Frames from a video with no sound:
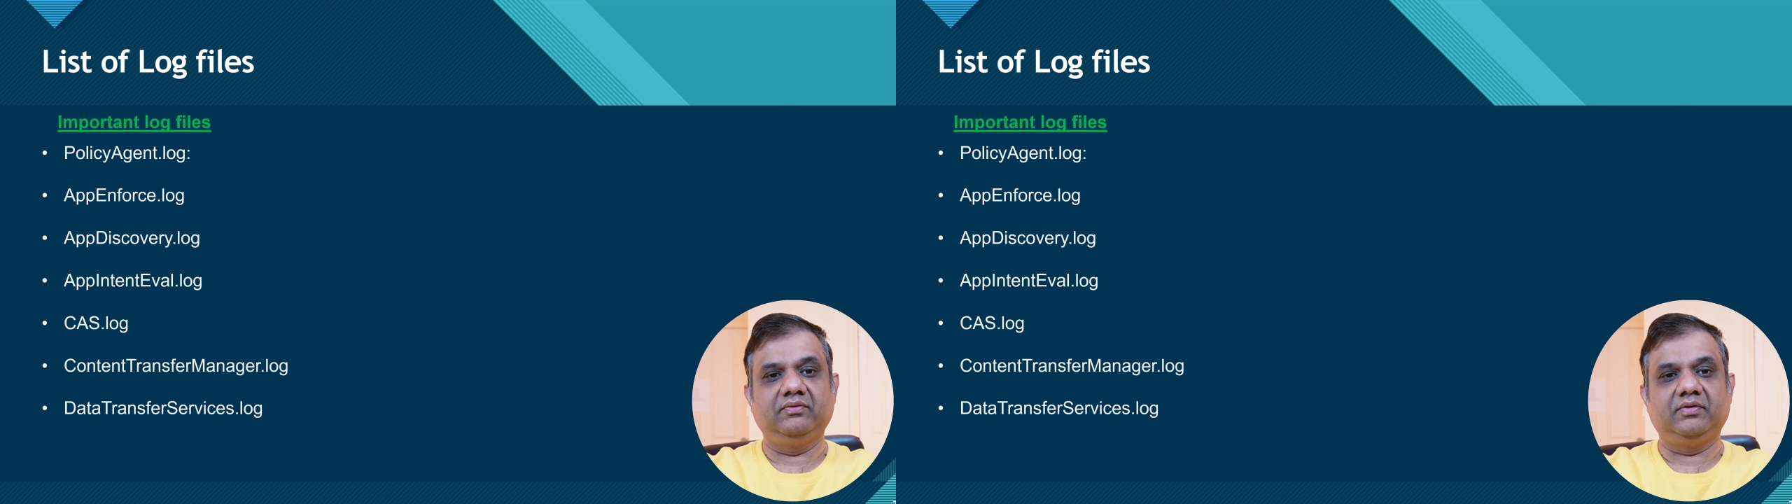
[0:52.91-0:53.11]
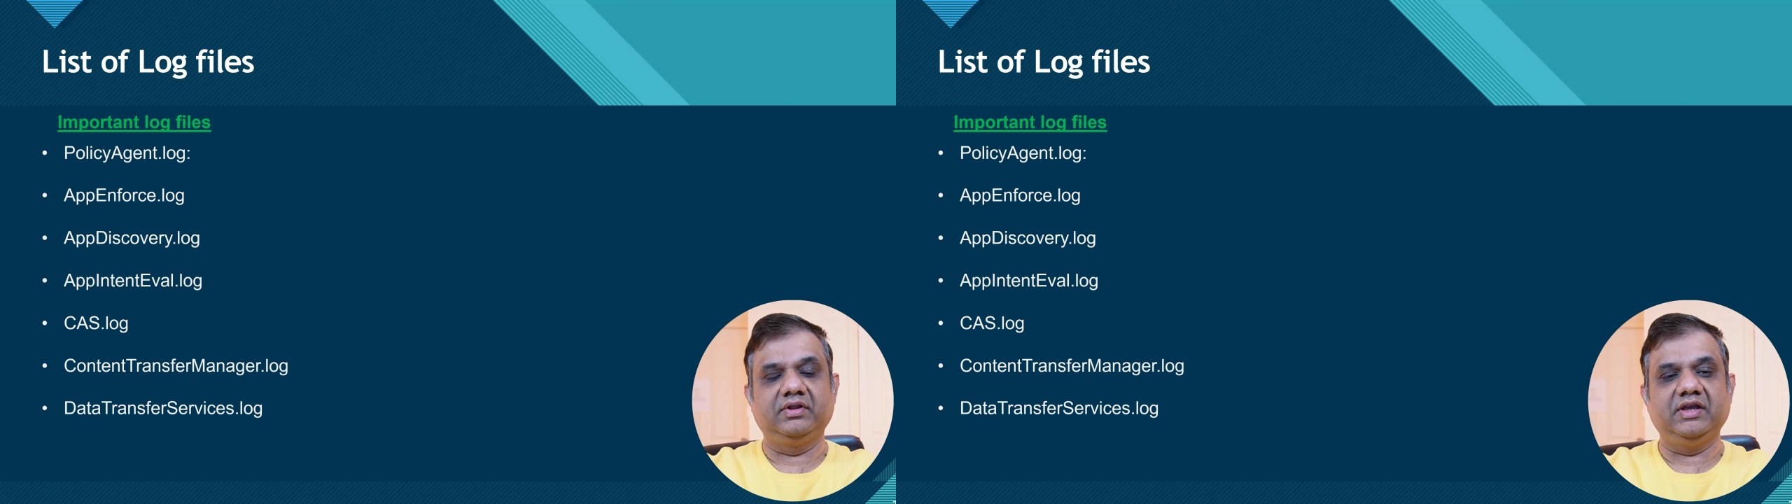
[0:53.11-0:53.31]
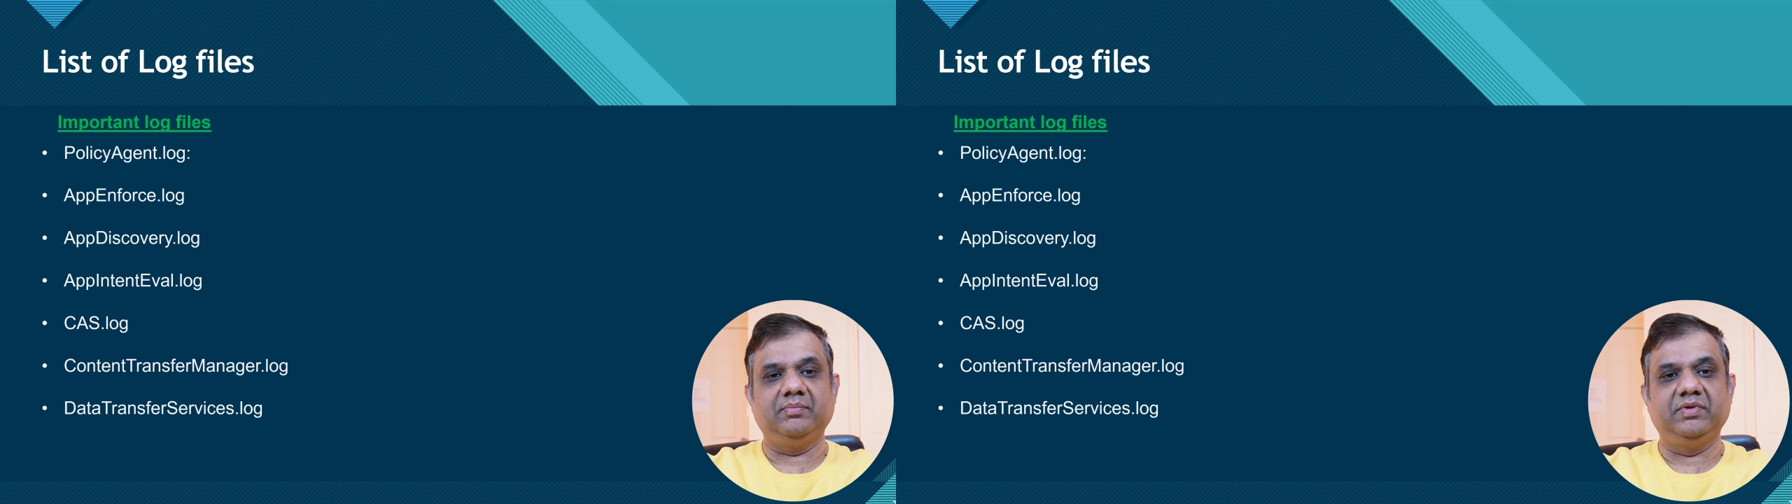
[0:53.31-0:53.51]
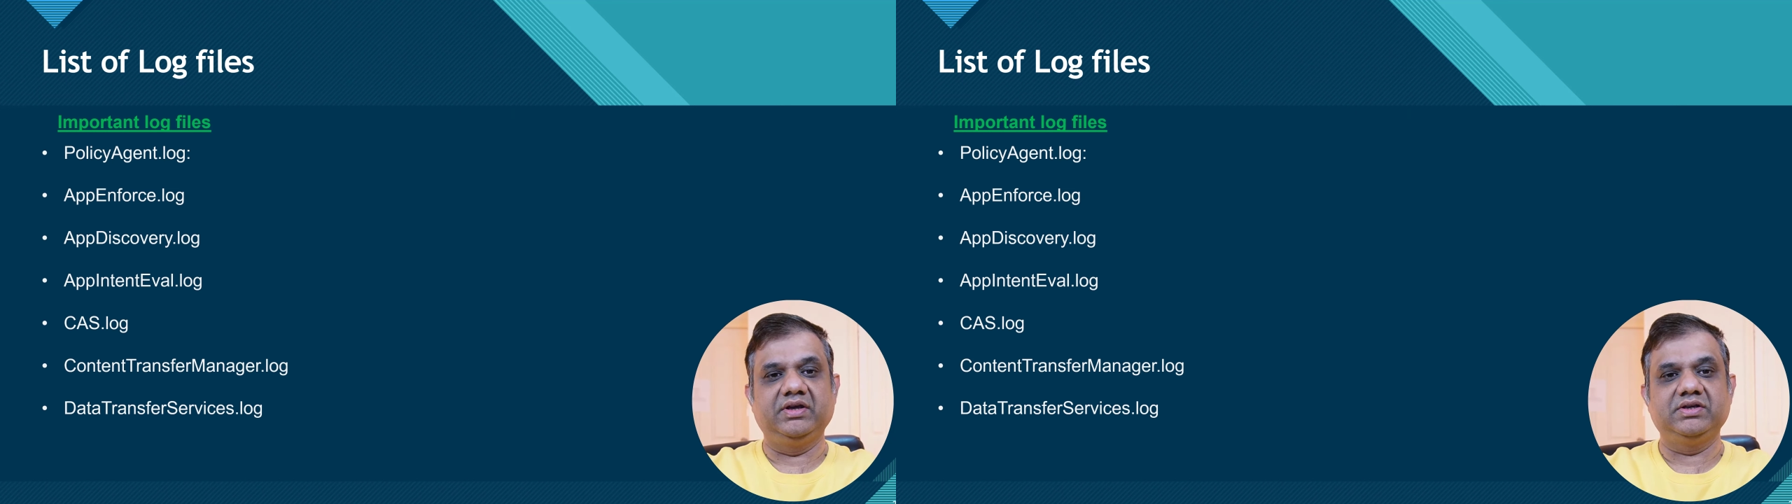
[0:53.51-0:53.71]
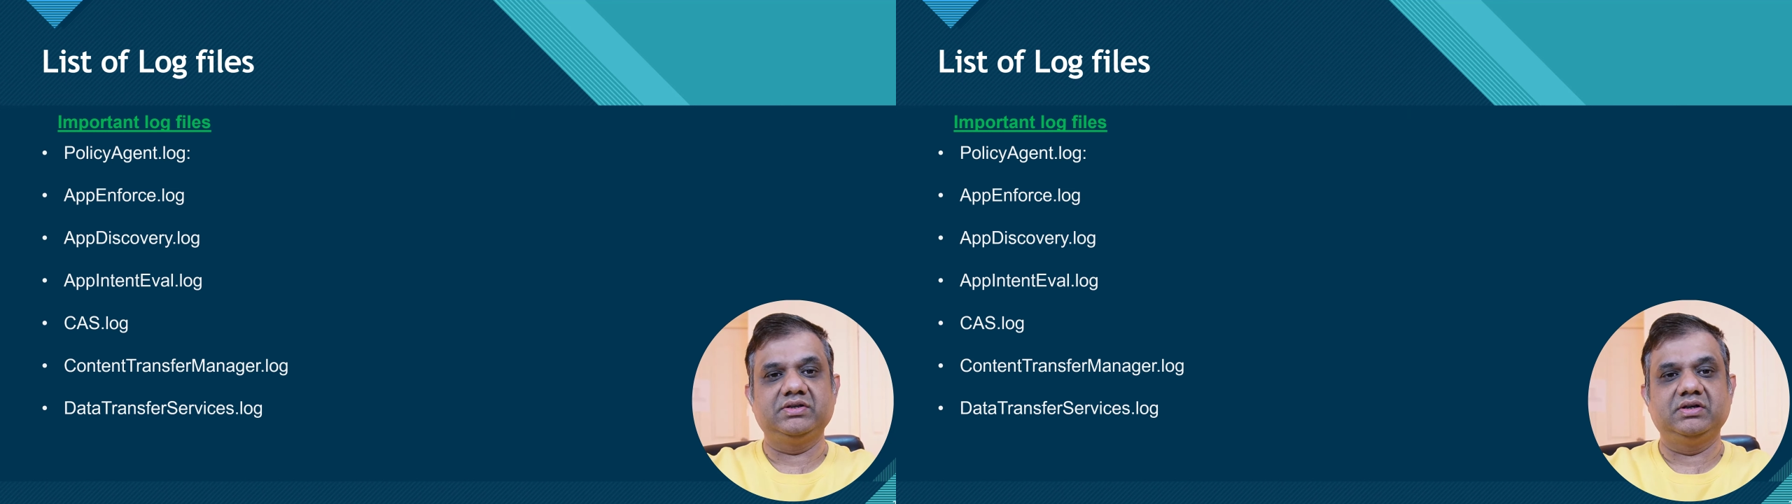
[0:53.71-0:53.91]
for the
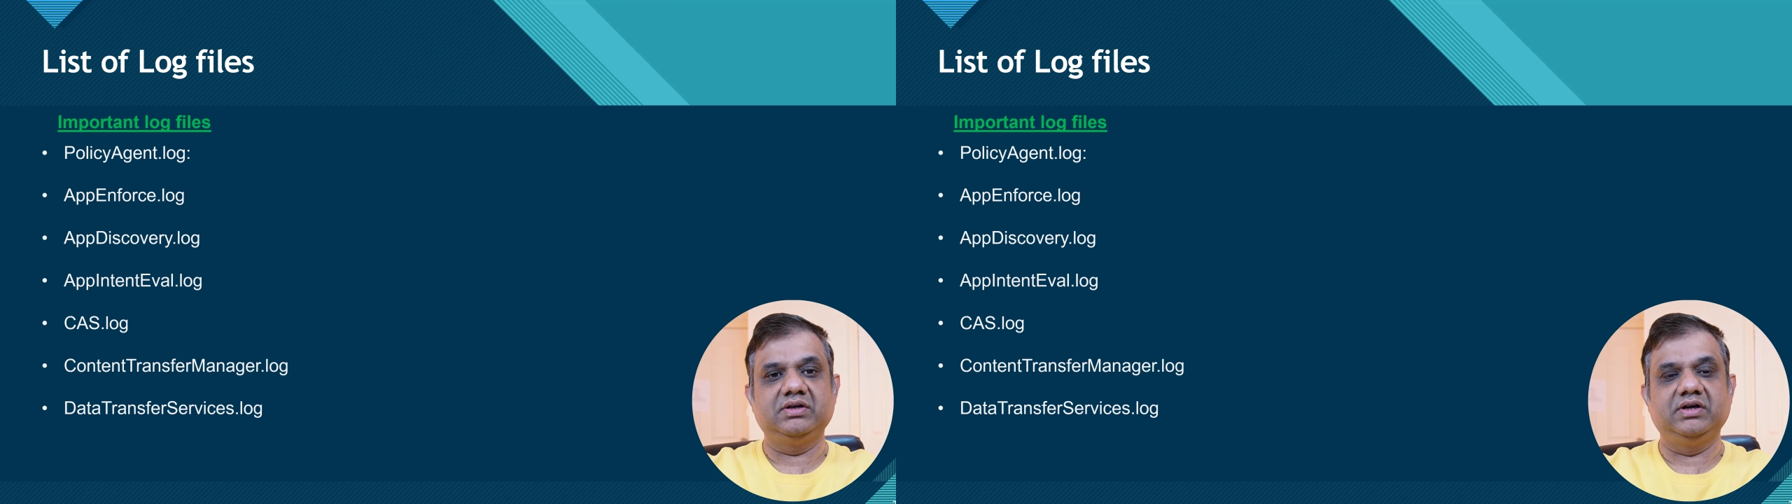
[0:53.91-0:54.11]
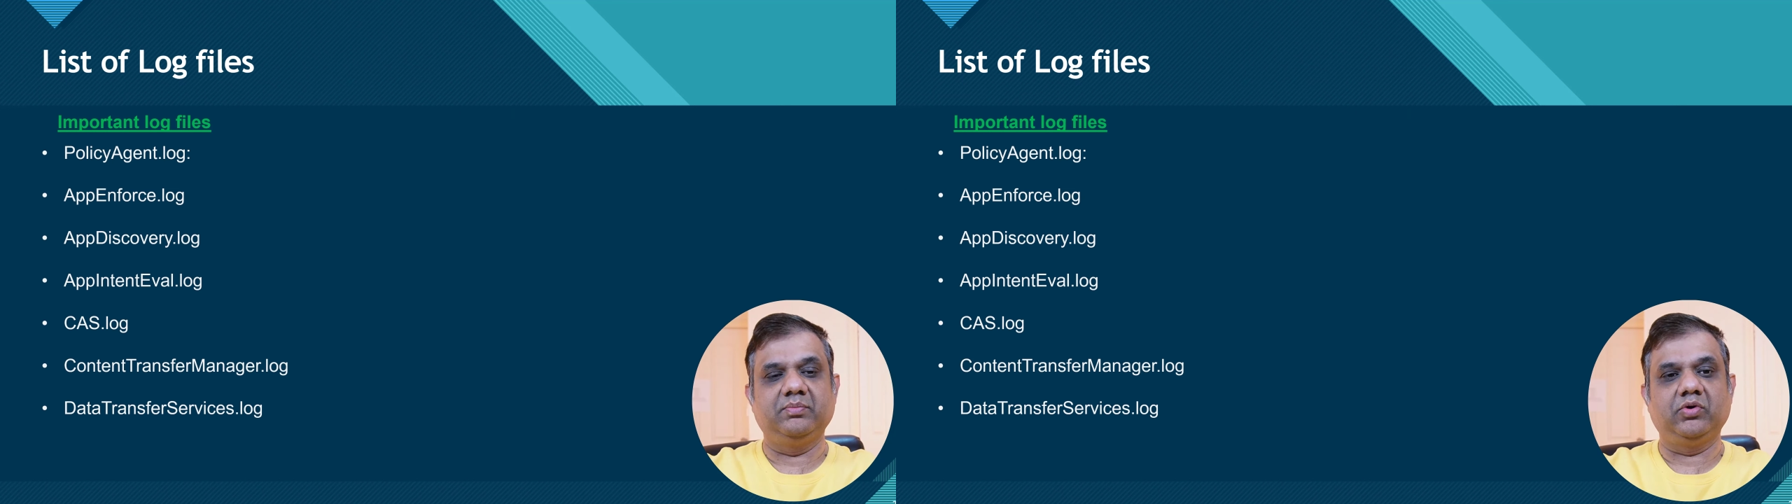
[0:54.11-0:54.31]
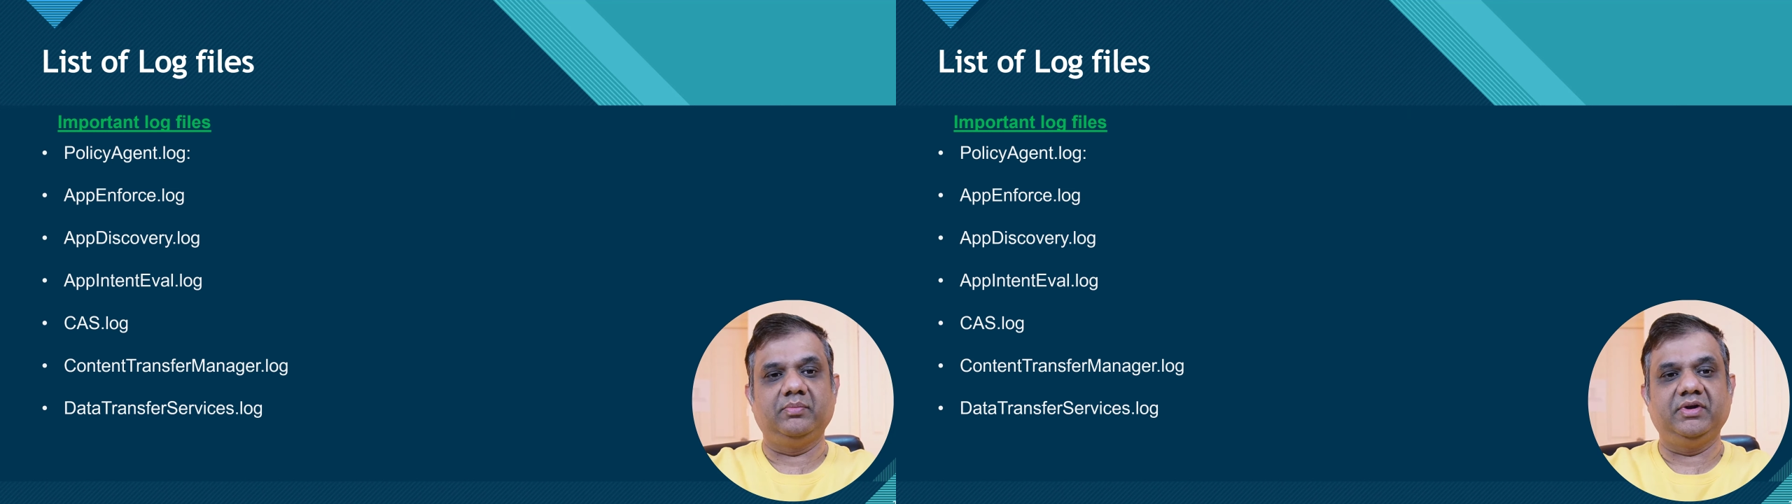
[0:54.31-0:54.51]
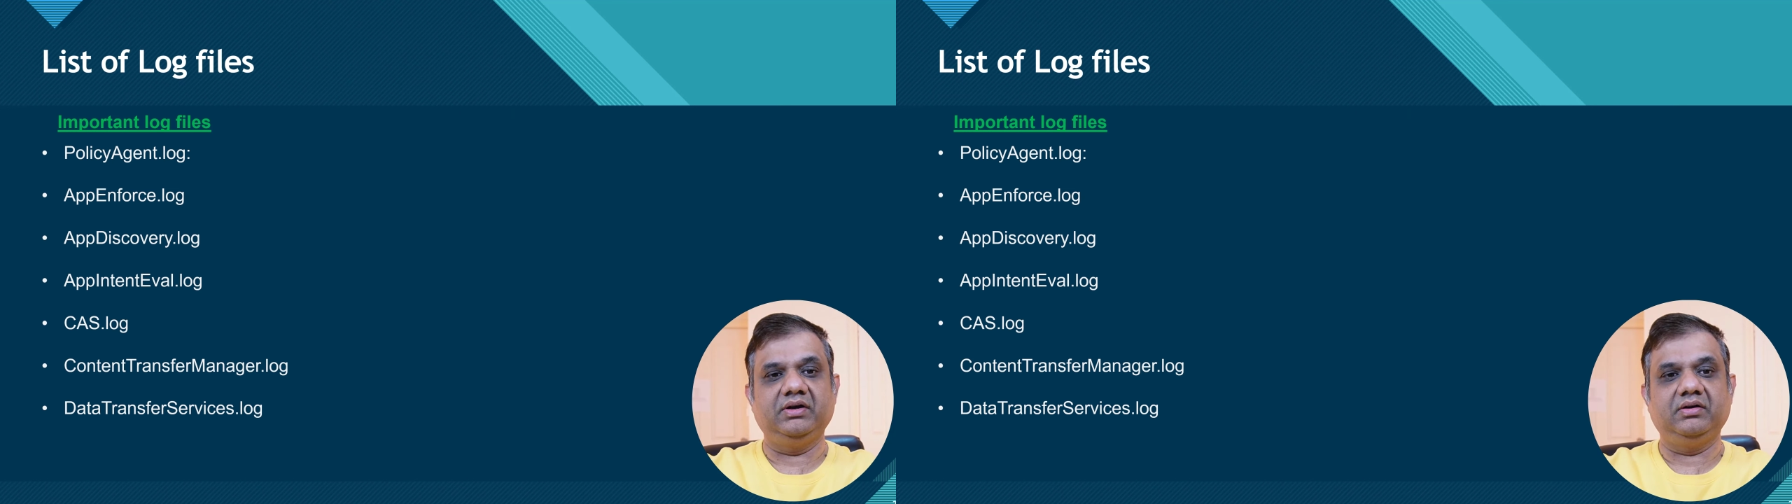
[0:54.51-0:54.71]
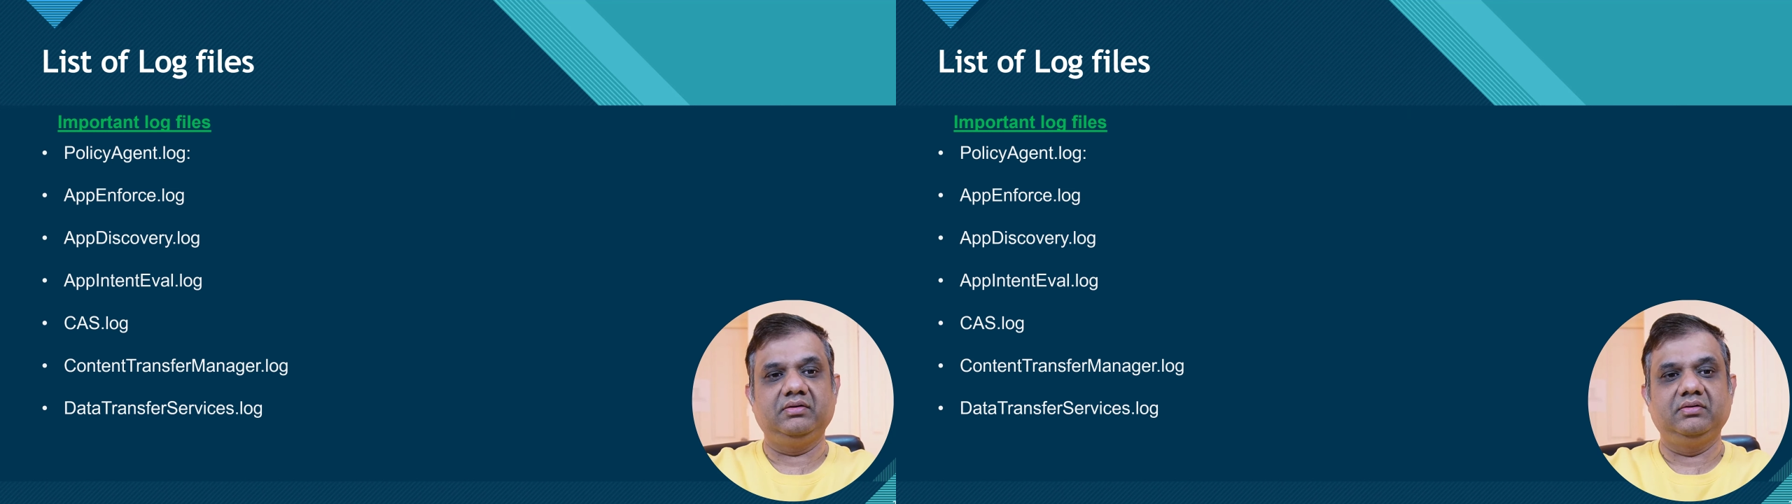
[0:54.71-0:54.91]
application deployment,